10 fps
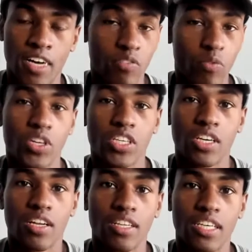
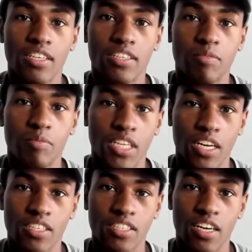Unfortunately,
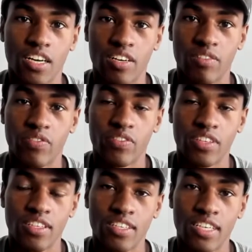because of
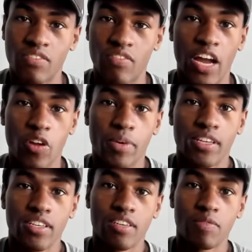
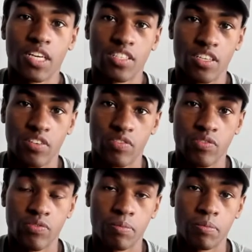environment, because
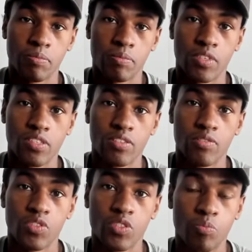of
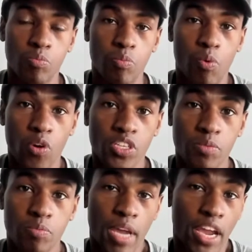
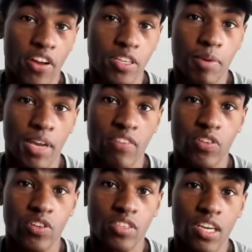sports parents'
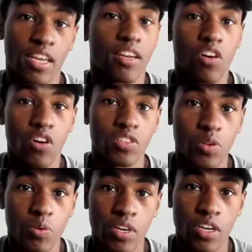behavior, and
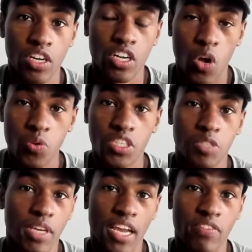also
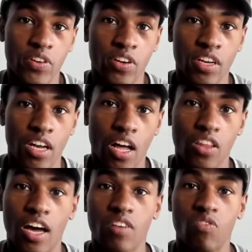coaches' behavior, a
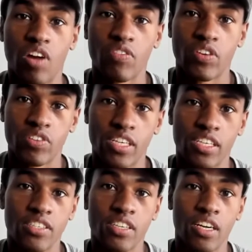lot of
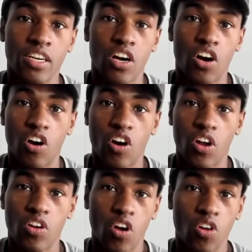referees
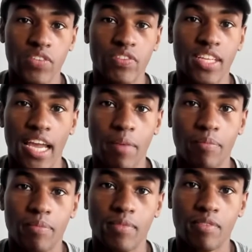are are leaving the
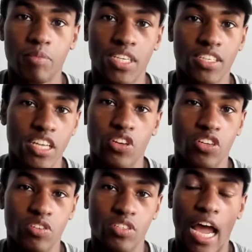game because
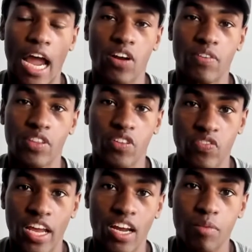they're tired of it. They're
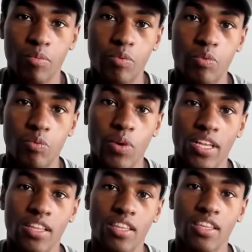fed up
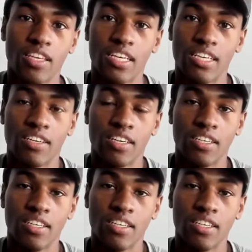with the